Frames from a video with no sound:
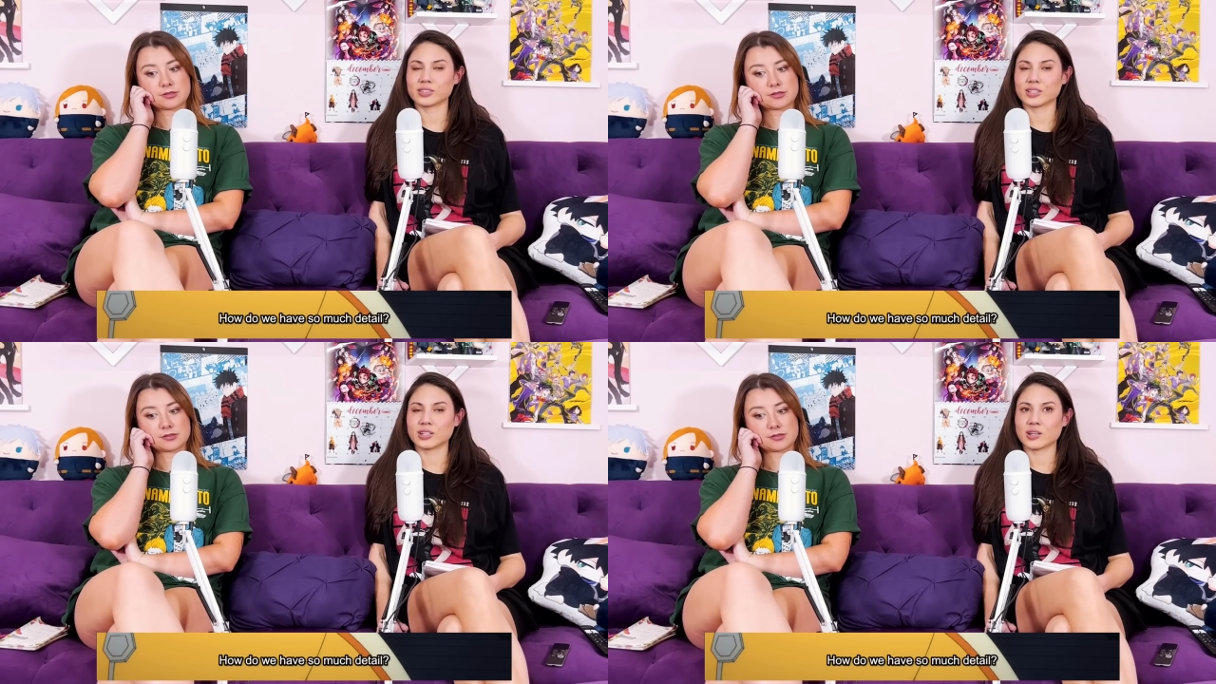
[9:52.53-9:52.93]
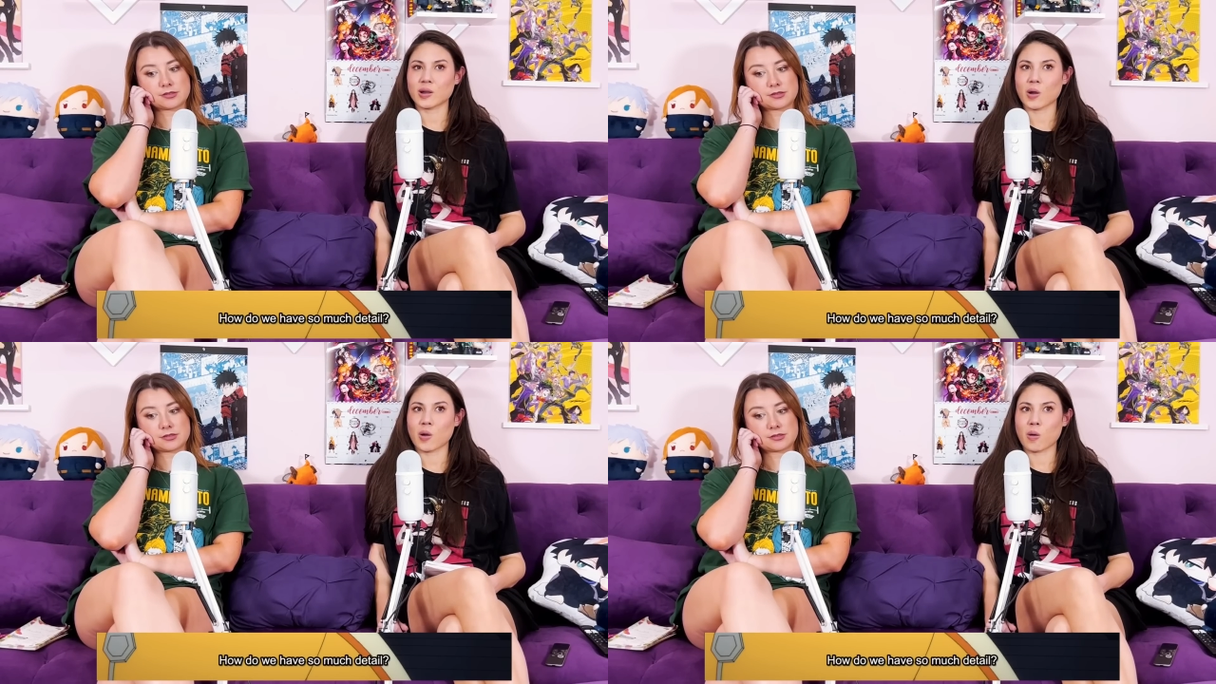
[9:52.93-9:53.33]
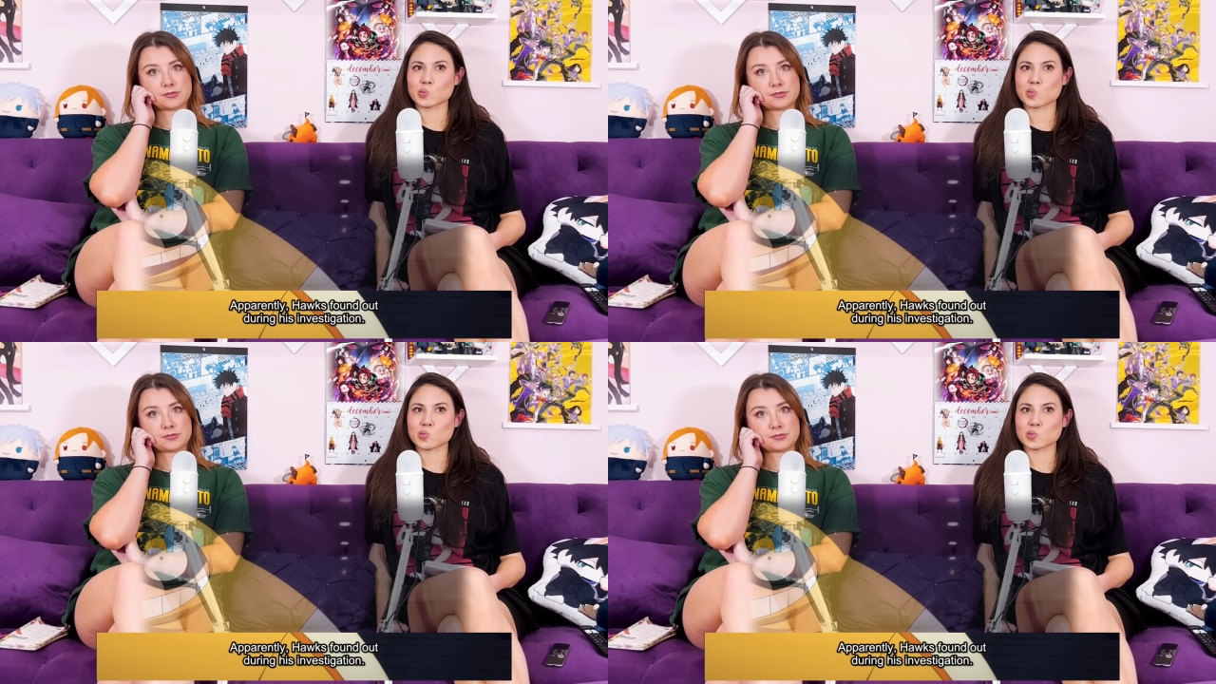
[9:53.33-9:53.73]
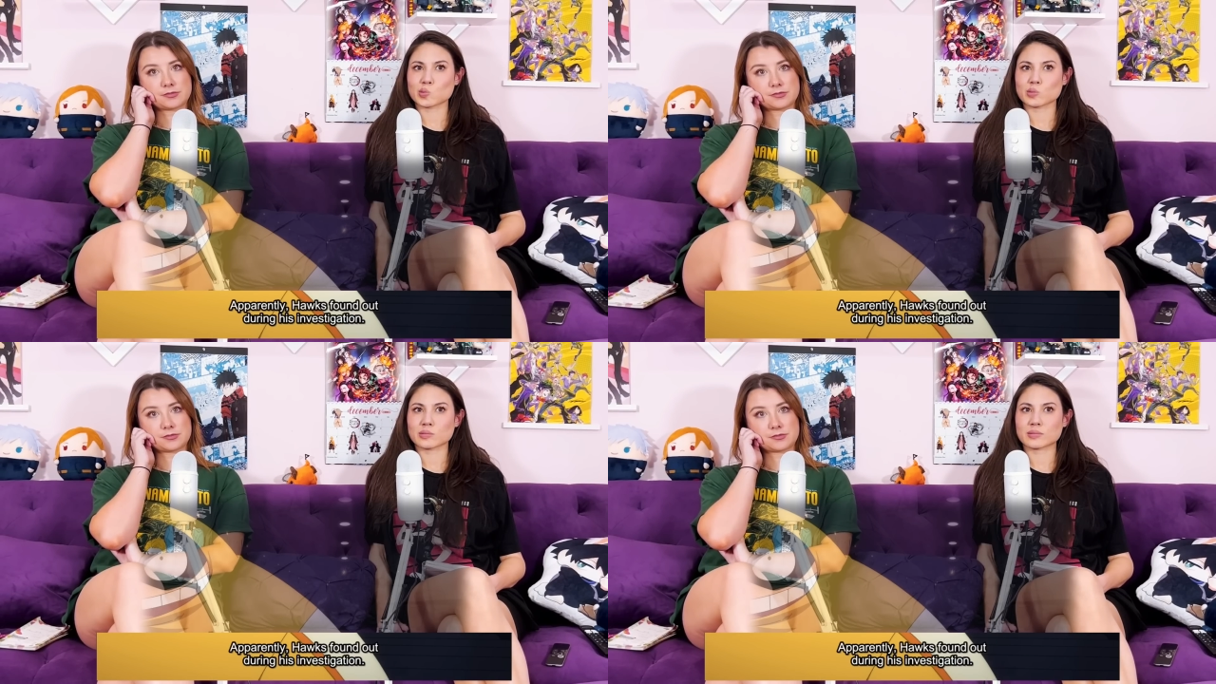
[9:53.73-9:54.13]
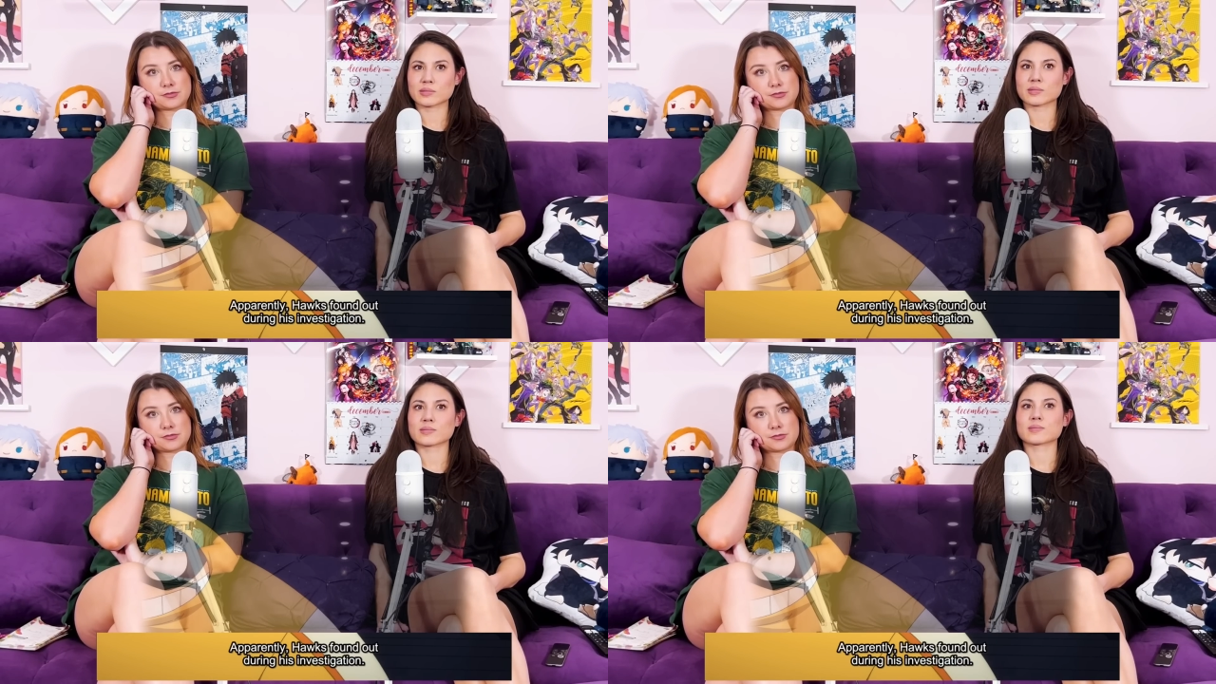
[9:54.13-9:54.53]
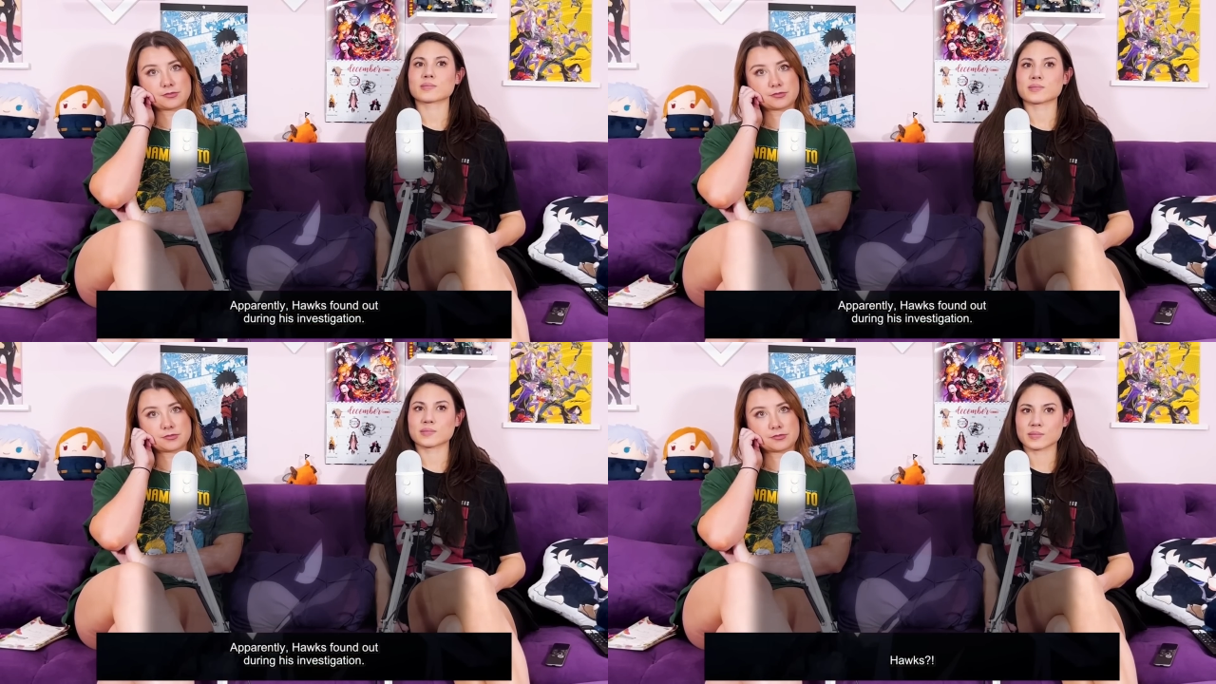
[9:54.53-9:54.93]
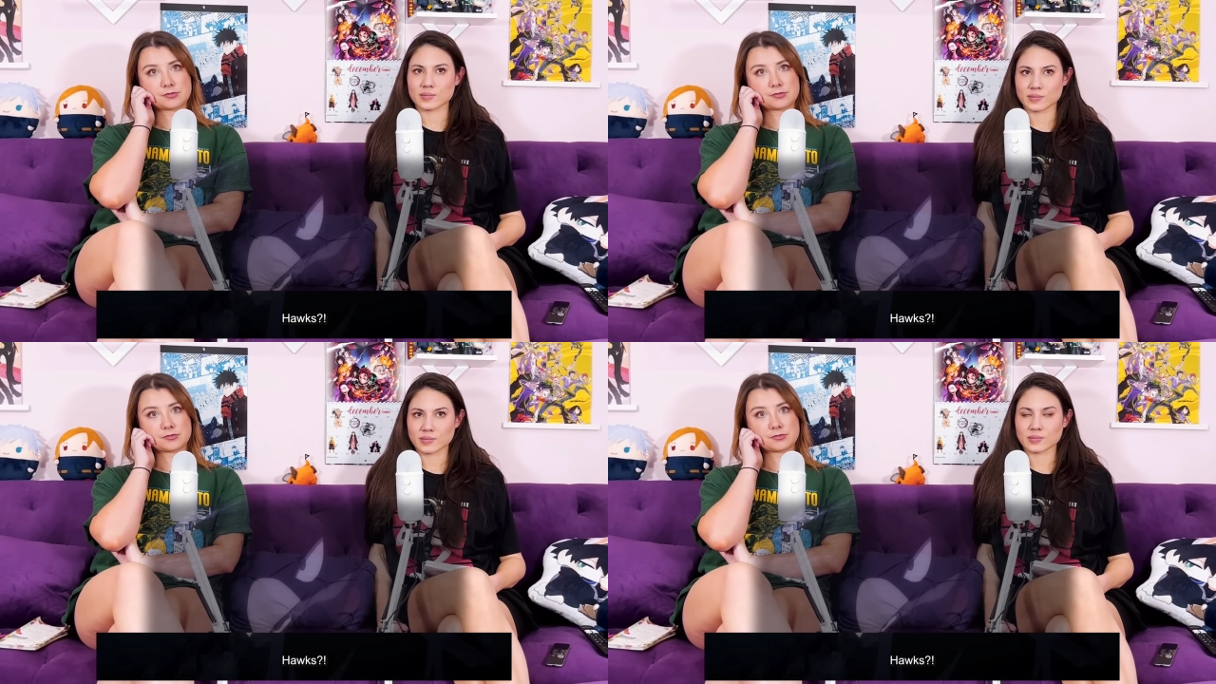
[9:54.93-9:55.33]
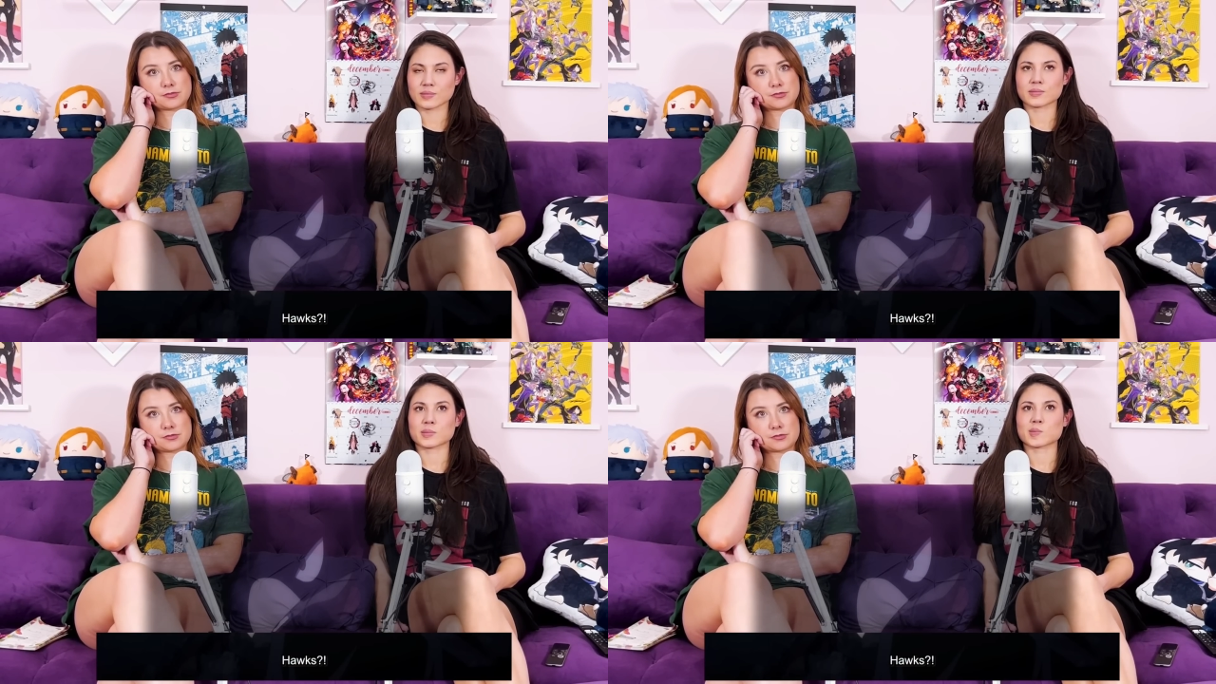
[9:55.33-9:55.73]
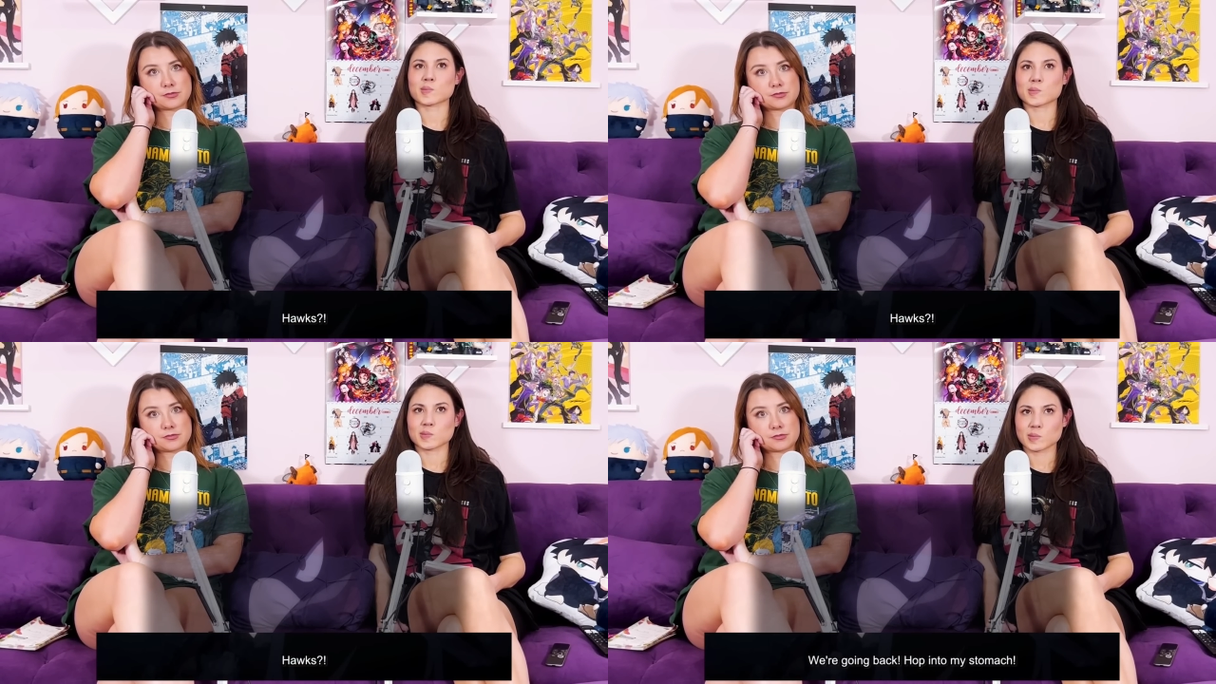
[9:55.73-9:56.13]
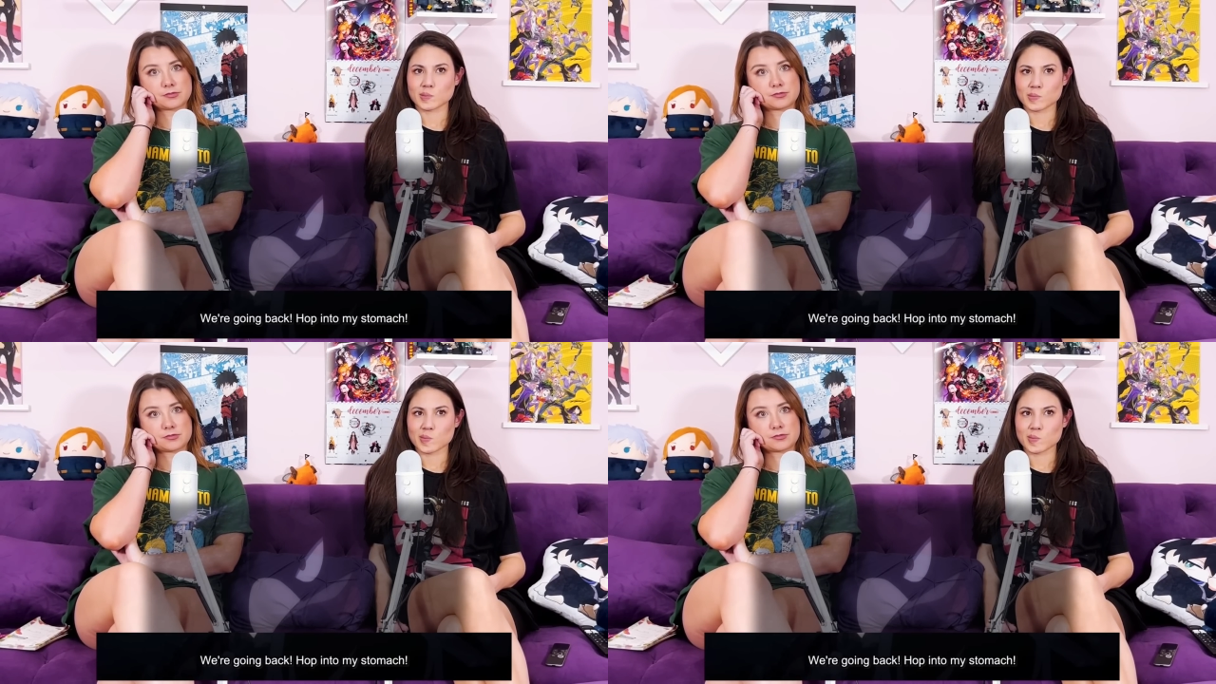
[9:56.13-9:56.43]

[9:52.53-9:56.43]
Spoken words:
[no speech]